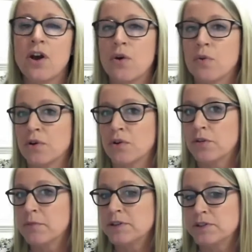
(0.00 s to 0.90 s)
or an
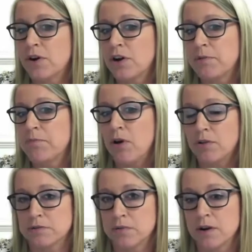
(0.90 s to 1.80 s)
urban startup in
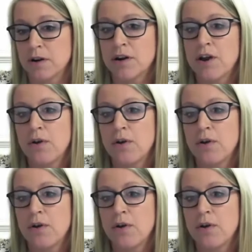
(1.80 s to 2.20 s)
Baltimore,